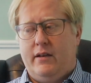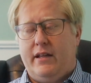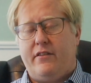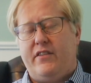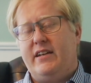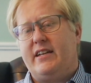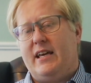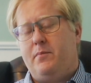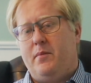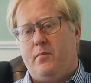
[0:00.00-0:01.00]
Now, the thing to
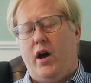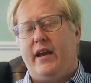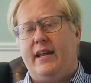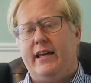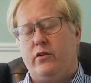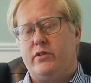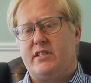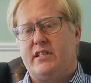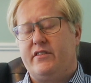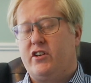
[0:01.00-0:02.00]
keep in mind here
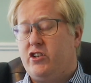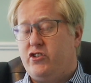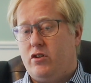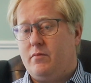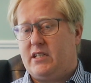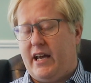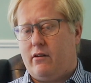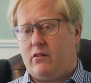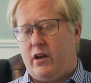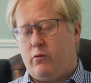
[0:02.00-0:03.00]
is that the consumer
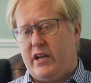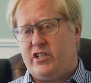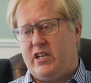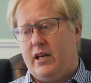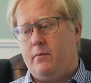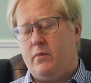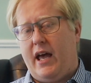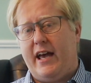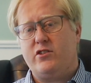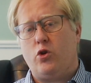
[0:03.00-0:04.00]
data right regime
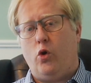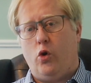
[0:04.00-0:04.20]
has